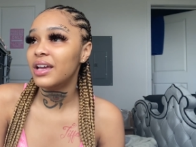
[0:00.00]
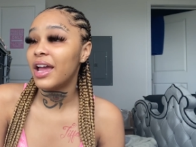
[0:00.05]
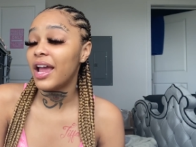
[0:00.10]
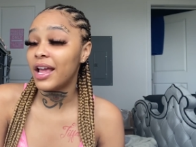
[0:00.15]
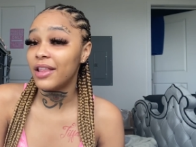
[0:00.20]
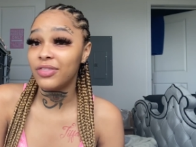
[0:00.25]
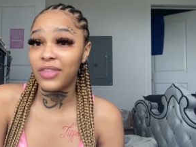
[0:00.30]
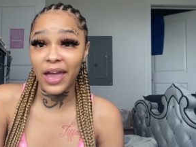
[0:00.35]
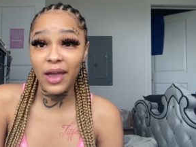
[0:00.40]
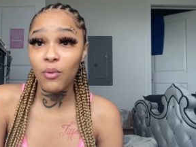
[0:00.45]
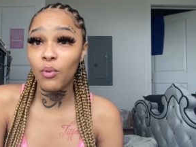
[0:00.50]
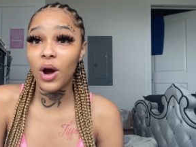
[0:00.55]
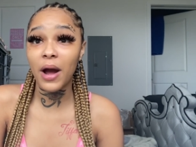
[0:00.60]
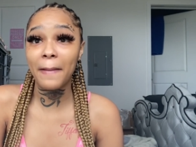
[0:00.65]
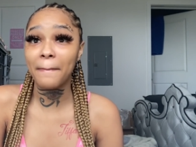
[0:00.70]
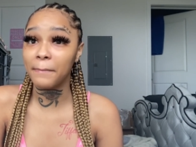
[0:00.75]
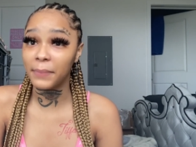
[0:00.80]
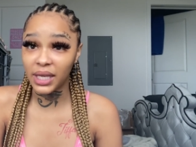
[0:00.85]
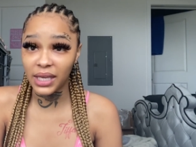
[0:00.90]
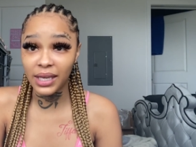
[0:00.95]
and they
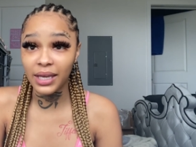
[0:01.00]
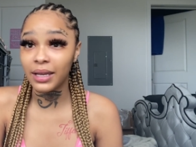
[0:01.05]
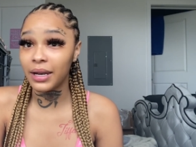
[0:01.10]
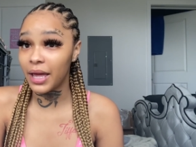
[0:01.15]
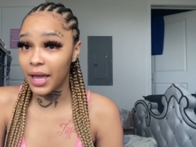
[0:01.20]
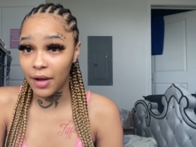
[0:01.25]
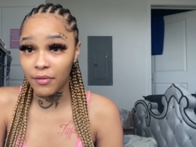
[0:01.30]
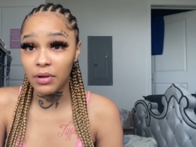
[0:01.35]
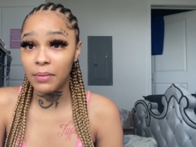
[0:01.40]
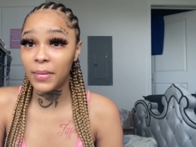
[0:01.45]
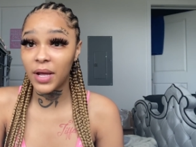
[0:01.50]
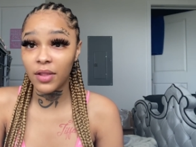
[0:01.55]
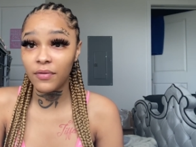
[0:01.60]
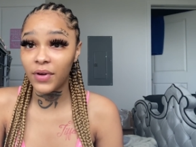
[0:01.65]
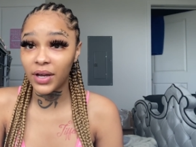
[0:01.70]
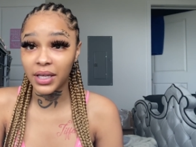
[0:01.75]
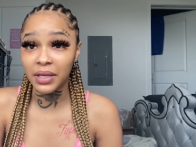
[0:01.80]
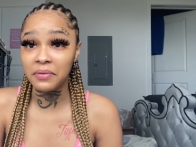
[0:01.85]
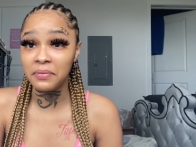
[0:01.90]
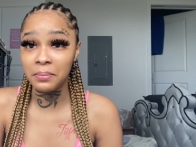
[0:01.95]
want me in every
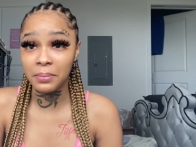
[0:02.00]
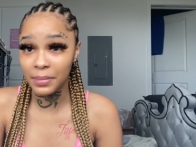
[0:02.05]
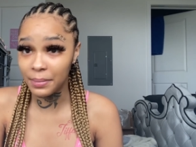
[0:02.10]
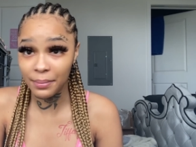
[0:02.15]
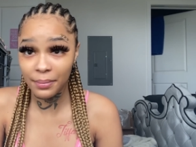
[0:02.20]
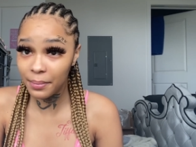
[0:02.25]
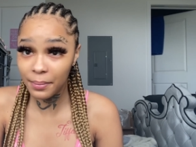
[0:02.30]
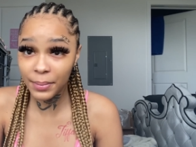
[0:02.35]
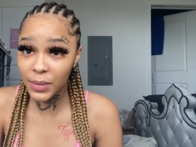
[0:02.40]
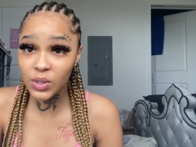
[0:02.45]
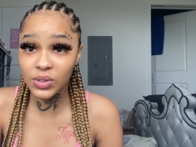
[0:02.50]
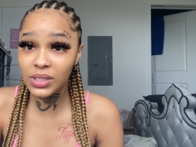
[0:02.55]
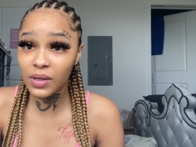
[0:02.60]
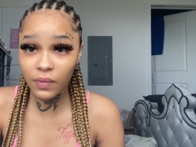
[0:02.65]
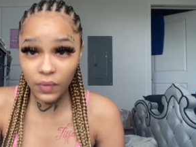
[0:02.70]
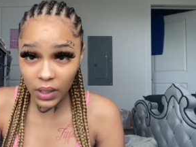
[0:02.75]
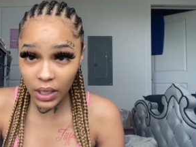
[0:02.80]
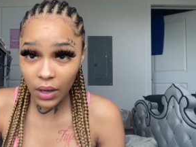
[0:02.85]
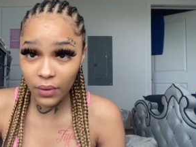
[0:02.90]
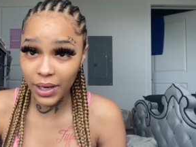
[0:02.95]
motherfucking music
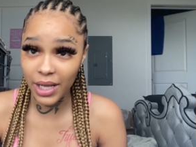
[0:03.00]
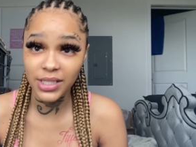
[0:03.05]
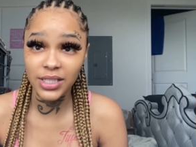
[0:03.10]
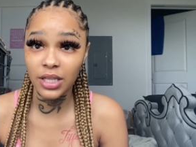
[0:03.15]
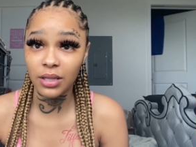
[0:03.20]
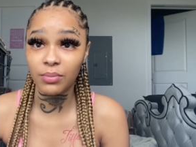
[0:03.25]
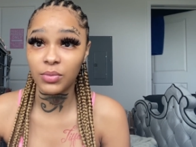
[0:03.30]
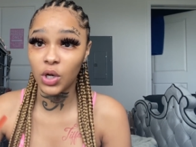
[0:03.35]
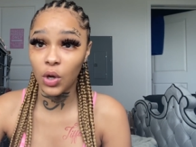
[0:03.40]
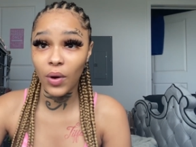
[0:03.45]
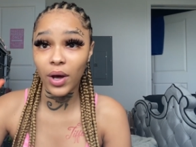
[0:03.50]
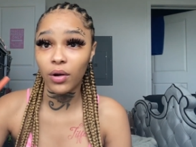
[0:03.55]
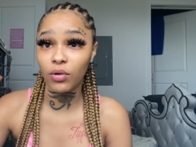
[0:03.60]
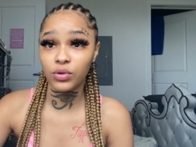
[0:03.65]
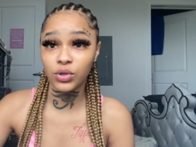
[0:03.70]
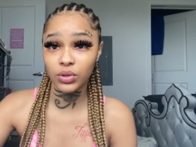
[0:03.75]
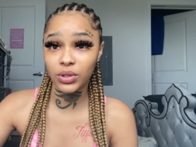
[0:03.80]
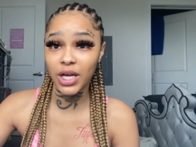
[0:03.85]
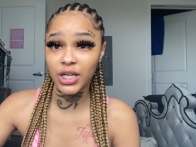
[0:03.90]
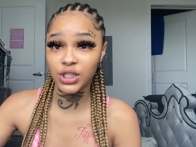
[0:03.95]
video, and I tell them, no, I don't
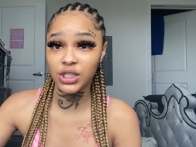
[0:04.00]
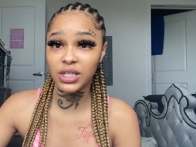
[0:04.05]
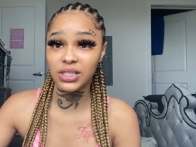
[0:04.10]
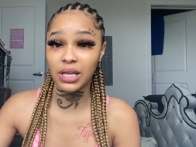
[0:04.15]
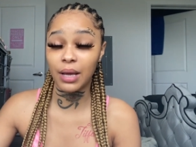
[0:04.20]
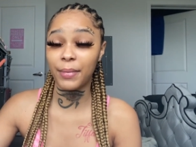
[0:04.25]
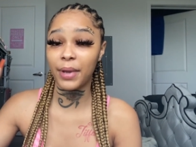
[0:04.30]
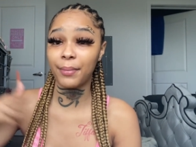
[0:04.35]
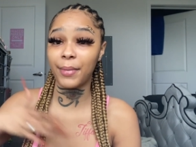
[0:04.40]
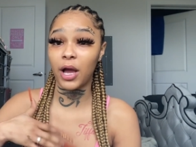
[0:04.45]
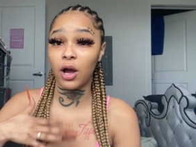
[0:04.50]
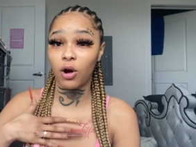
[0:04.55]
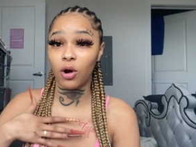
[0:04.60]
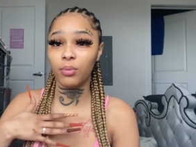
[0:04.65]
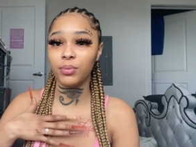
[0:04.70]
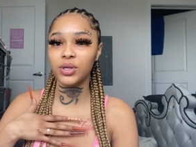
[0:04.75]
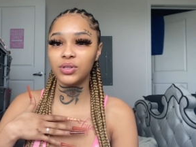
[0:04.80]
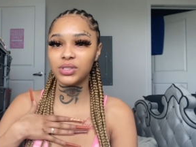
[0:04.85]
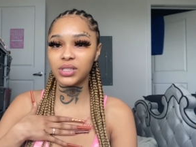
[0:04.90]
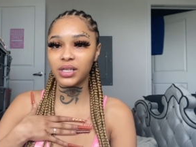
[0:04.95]
do that shit because I make my
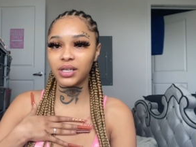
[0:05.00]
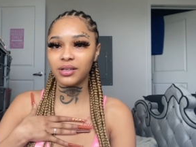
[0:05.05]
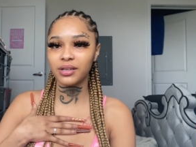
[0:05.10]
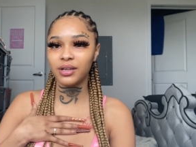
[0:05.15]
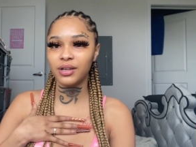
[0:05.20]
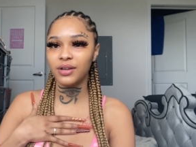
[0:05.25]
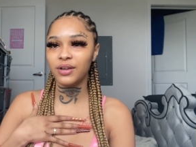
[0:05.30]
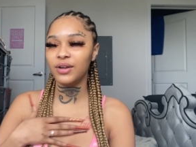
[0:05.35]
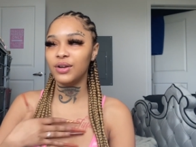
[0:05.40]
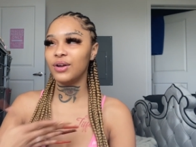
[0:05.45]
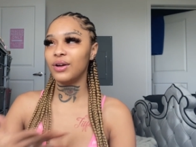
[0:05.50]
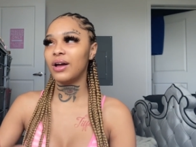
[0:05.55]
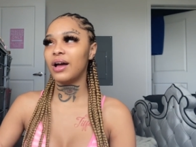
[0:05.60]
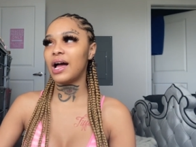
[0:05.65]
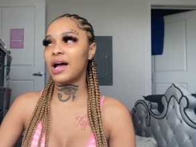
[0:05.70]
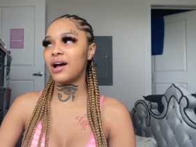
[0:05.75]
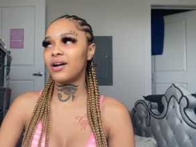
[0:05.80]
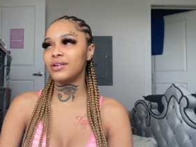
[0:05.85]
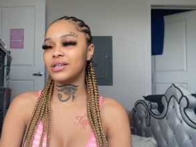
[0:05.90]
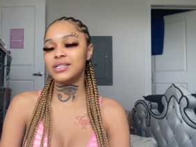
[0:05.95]
own music.
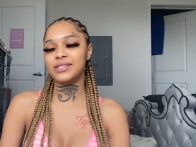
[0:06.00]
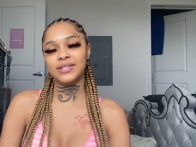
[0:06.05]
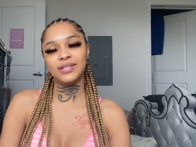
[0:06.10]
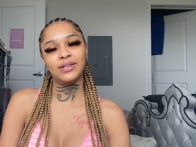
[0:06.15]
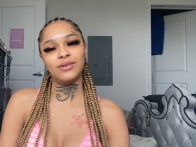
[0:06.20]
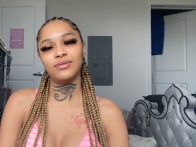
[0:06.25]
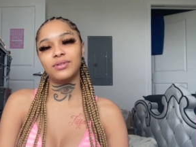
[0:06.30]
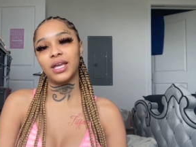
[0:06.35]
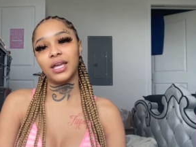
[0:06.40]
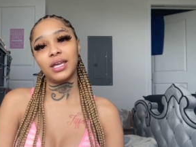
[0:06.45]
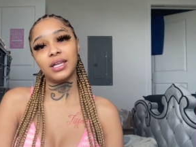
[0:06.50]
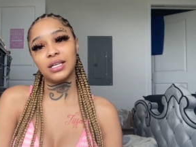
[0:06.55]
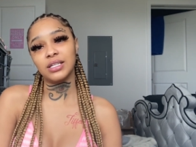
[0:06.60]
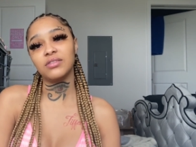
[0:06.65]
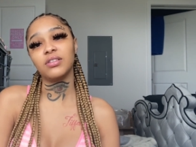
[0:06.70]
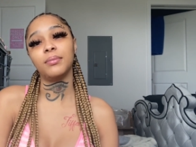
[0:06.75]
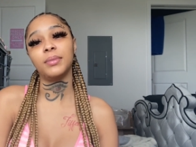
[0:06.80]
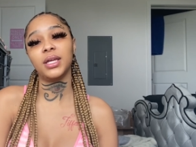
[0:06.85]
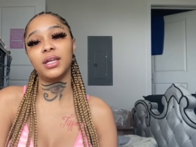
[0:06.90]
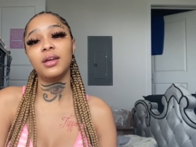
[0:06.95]
How easy do you think it
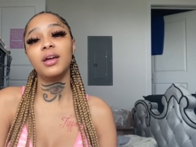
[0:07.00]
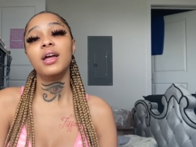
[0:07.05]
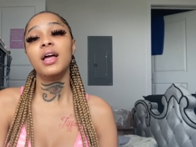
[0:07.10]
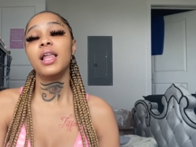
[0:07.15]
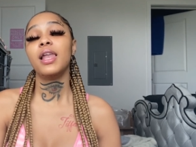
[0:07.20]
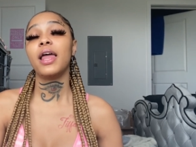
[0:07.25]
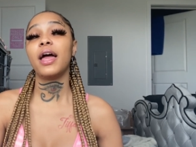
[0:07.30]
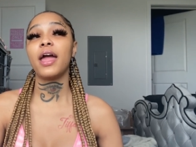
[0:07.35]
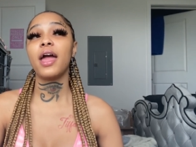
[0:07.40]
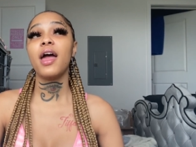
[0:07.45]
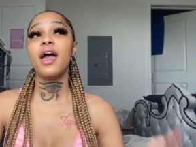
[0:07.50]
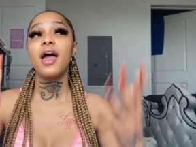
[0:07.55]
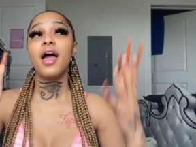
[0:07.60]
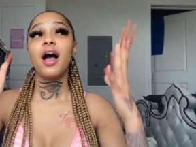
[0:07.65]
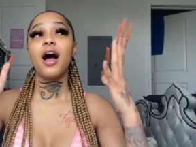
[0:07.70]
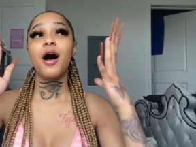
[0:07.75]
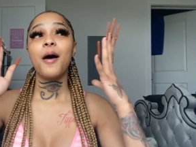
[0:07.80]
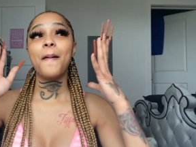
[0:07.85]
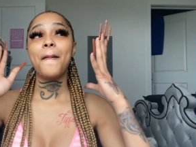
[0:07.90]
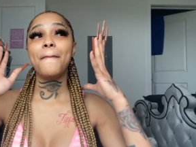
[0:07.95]
is for me? Like,
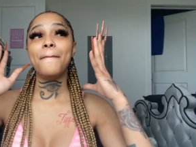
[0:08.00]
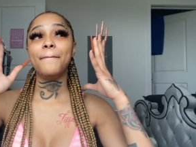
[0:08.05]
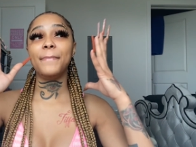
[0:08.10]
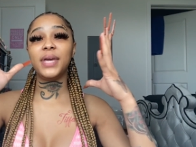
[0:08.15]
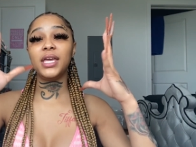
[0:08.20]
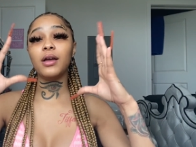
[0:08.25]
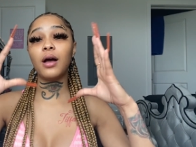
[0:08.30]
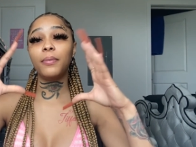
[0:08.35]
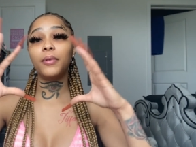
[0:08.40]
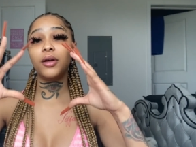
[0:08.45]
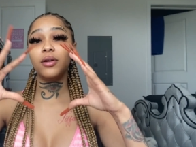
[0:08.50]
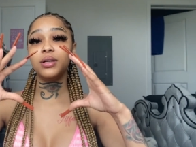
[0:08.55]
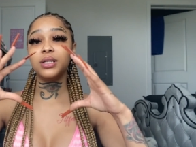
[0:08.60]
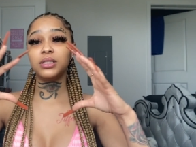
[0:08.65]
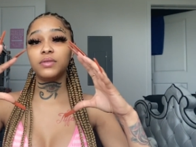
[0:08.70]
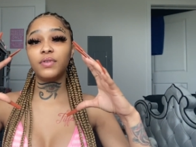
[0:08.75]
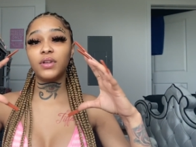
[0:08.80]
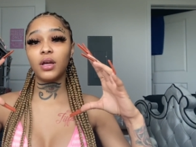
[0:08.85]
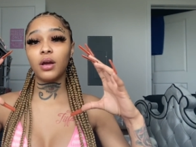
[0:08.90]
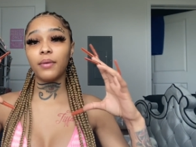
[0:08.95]
me uploading
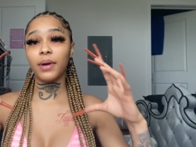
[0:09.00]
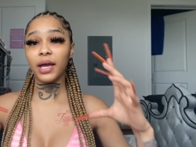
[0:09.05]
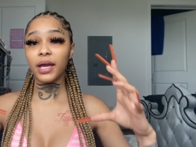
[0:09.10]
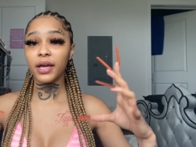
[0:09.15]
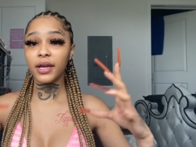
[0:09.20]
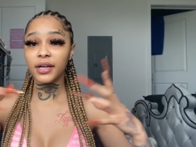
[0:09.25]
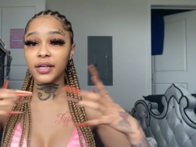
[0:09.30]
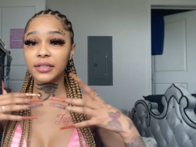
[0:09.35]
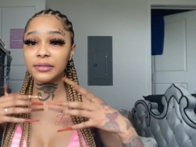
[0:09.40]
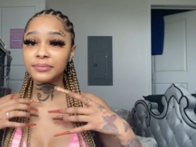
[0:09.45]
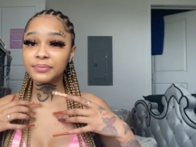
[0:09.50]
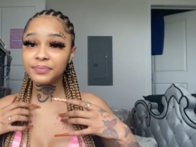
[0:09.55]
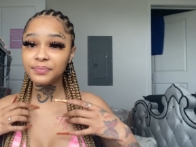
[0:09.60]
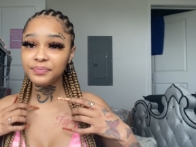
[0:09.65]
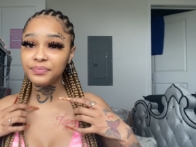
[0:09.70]
this video right here